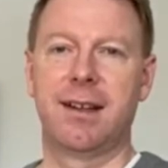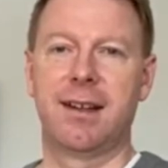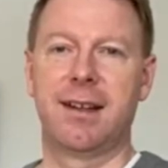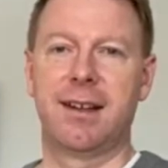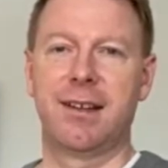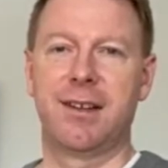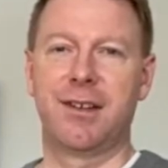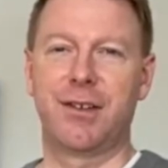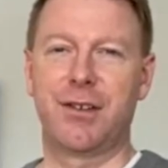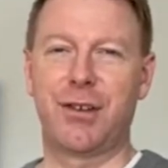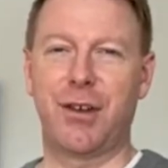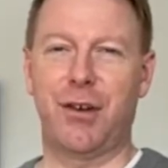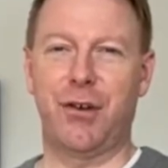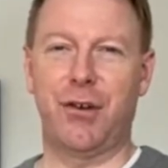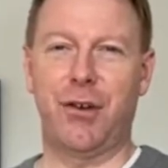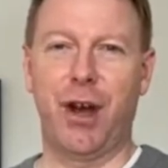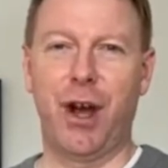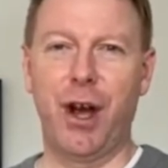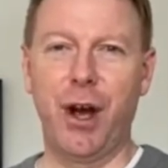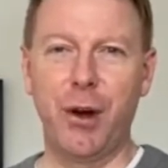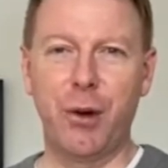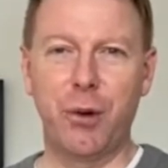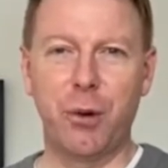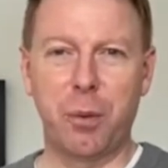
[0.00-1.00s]
Such
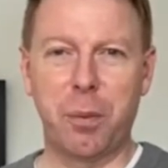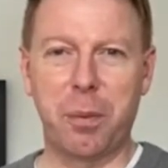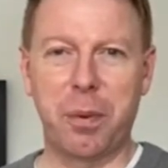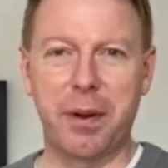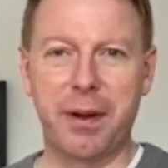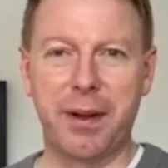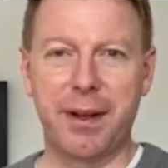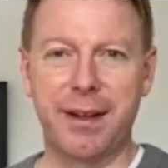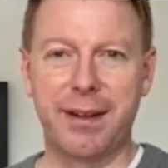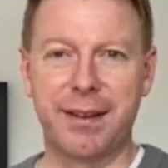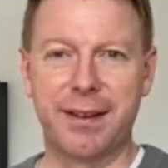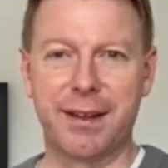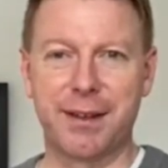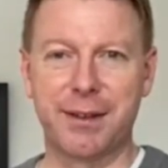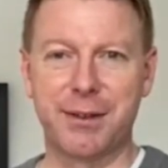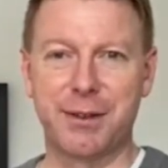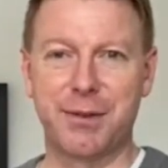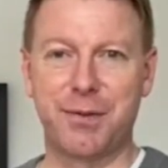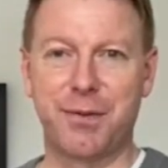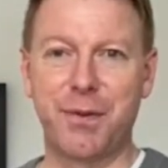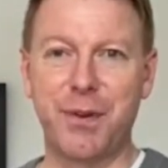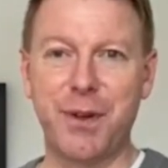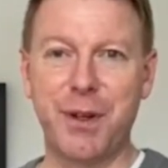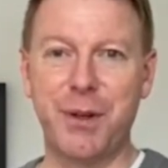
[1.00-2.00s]
hope in those
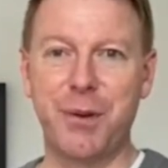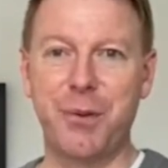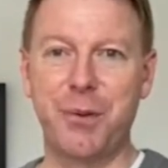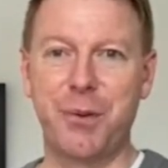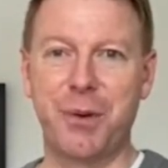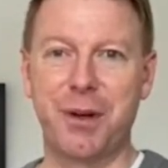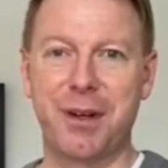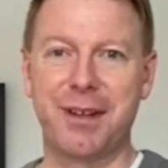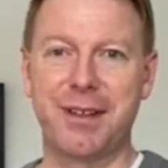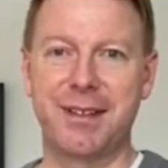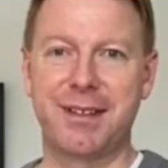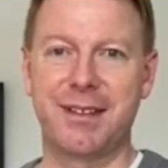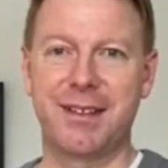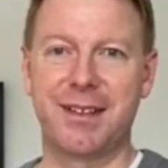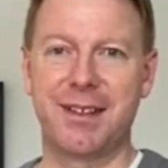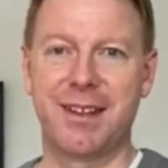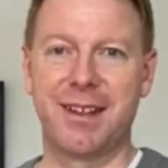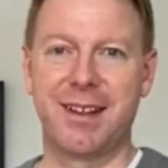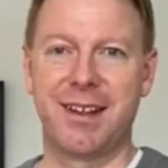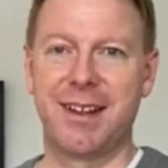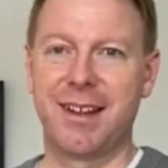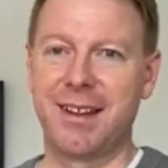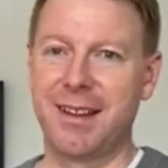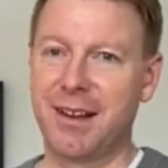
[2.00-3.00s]
few words.
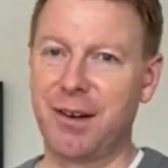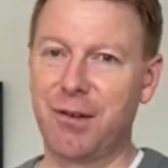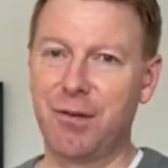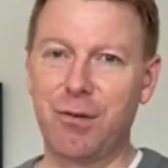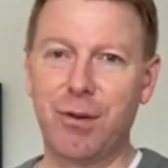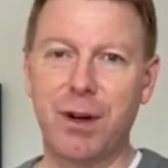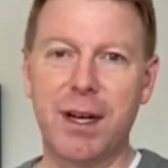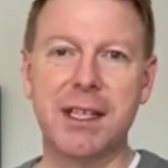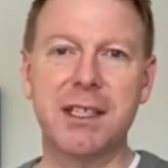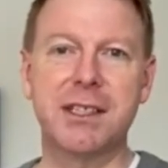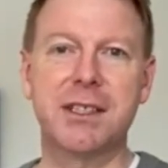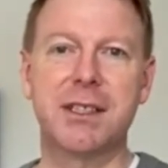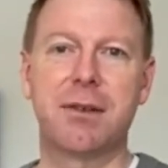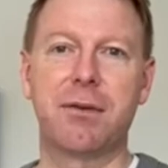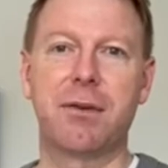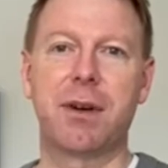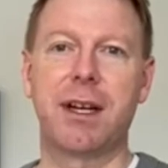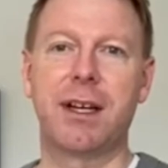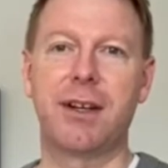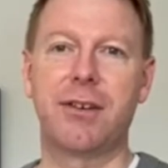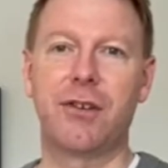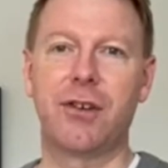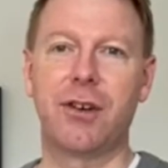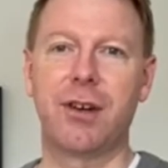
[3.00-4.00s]
The
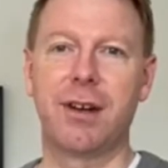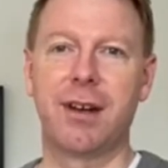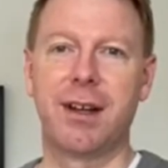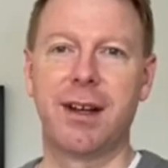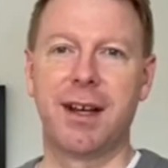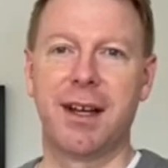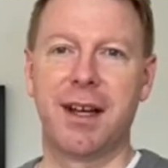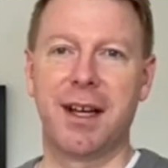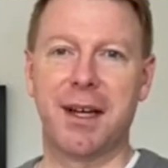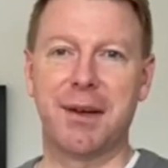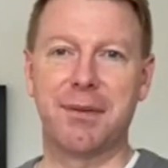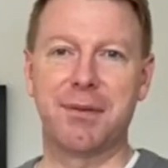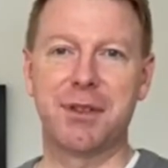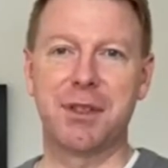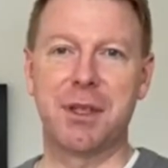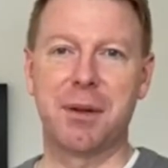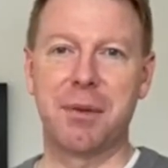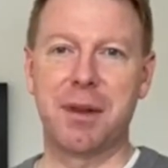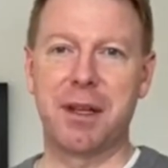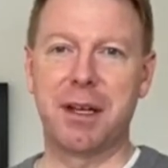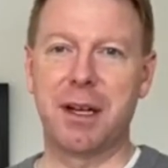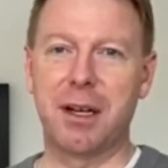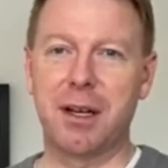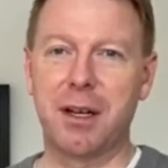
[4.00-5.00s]
restoration of
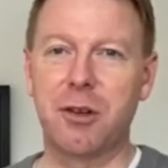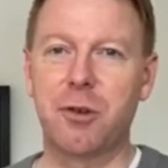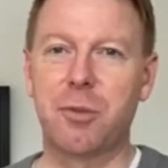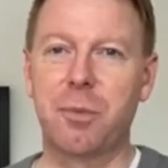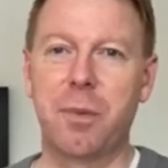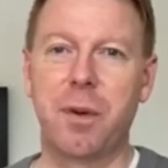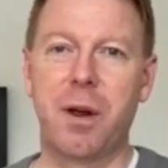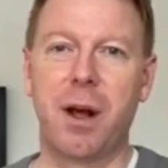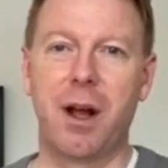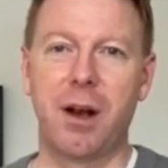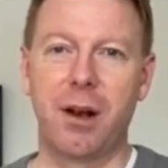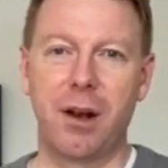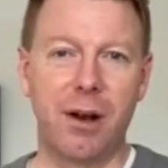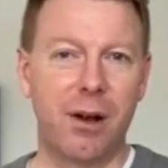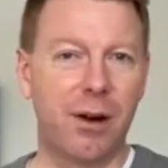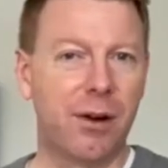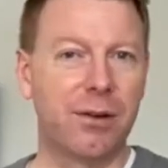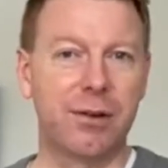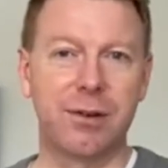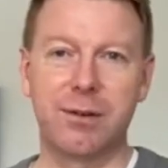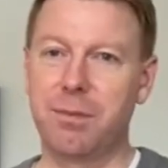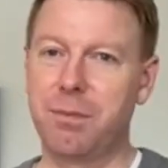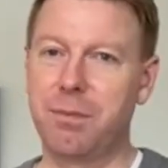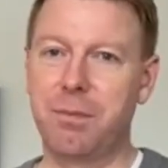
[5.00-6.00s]
something that has a
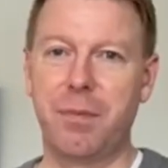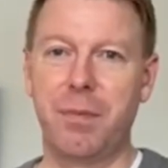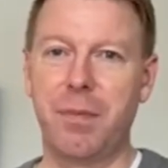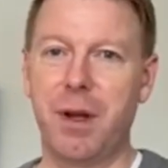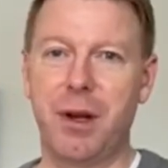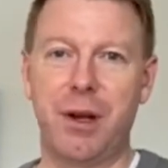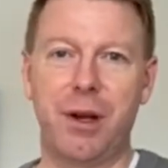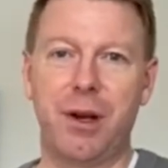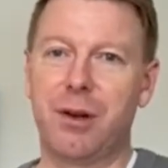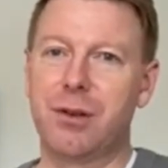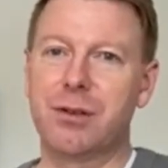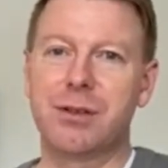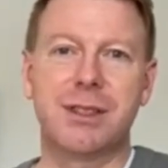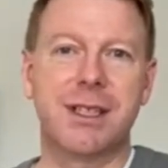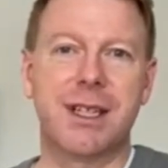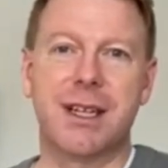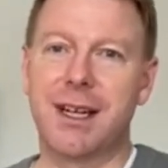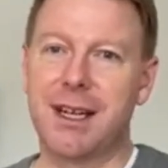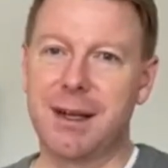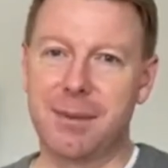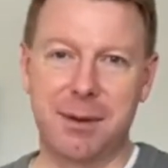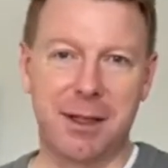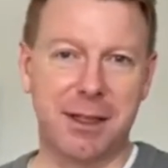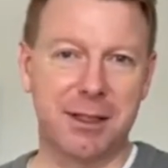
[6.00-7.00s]
long
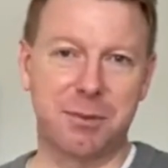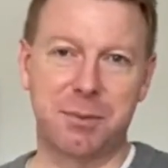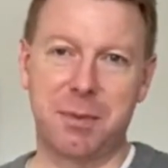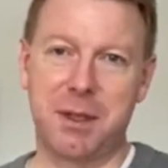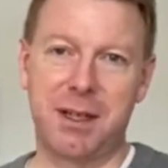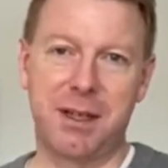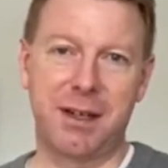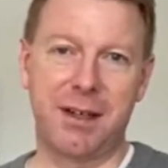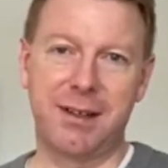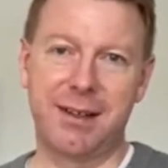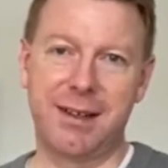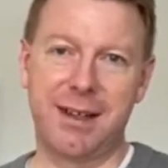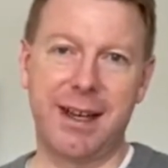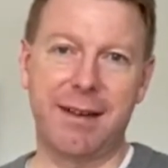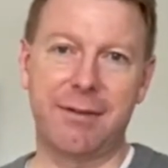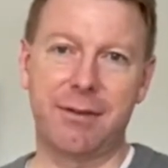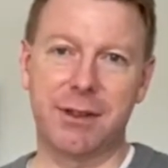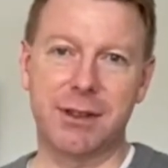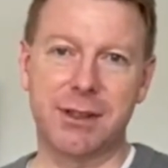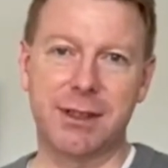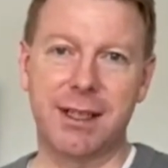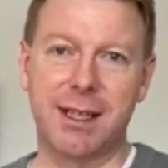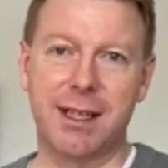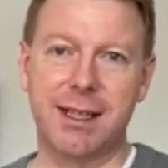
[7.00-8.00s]
time has been
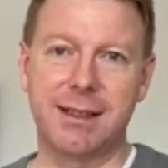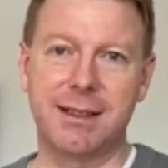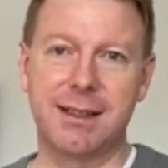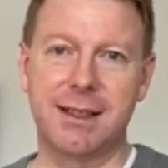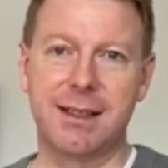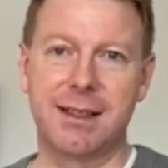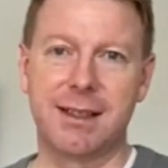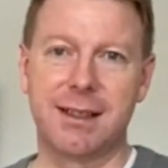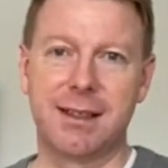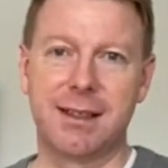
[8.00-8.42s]
devastated.